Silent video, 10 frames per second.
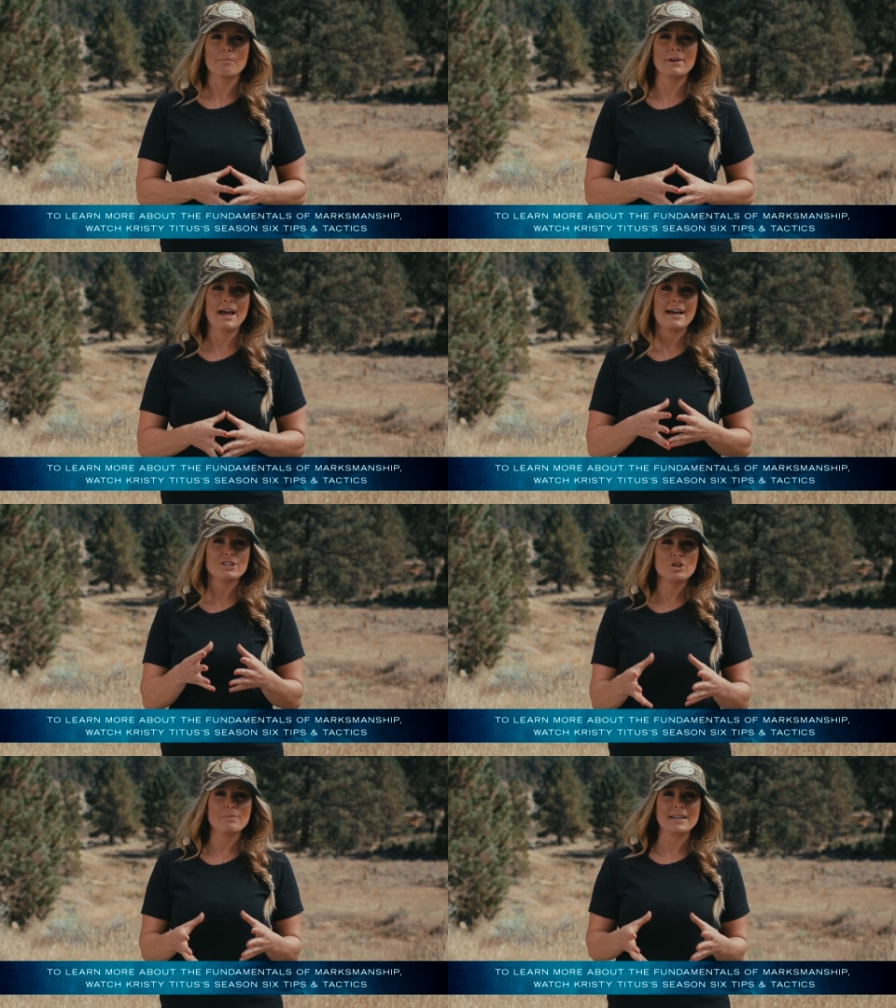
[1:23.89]
but
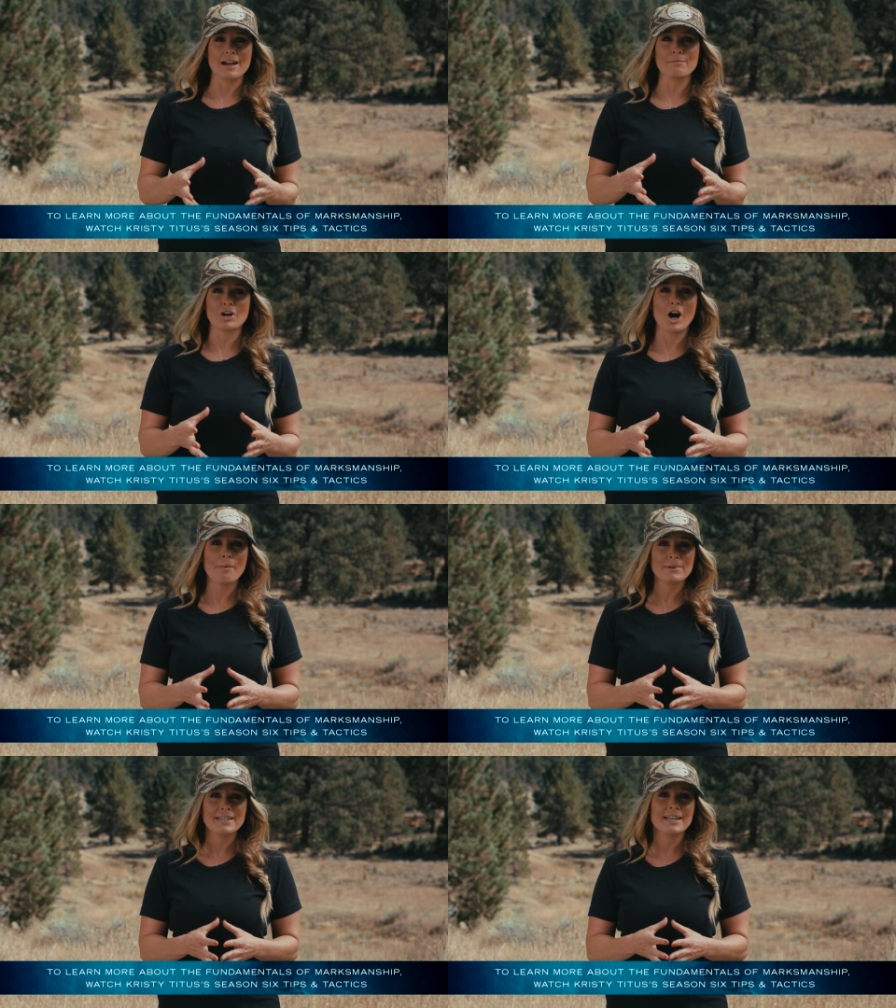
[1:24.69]
as you become
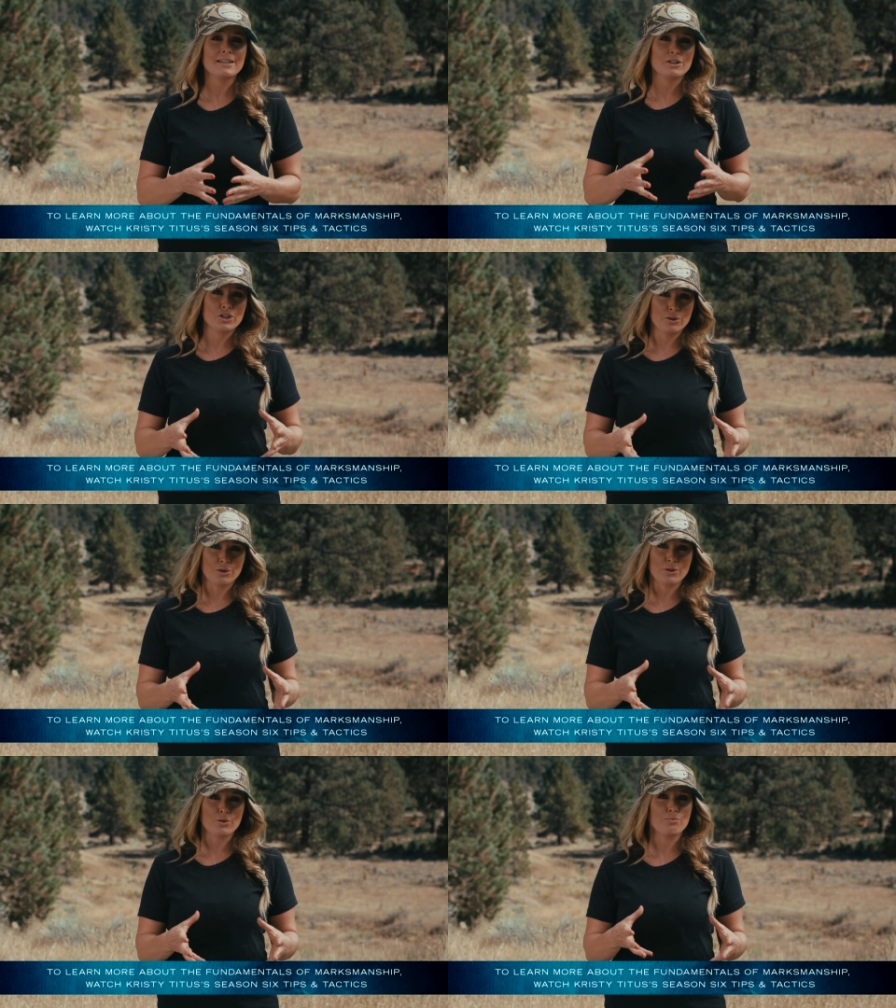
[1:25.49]
competent as a
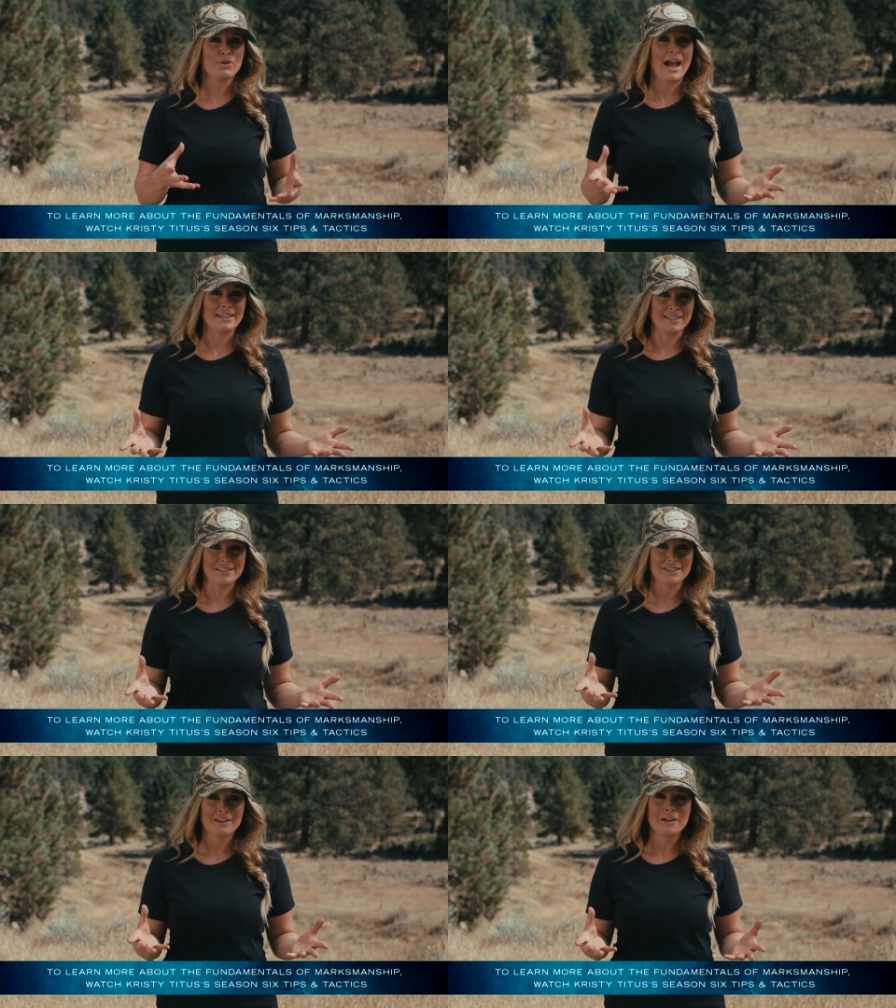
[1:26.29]
shooter through practice,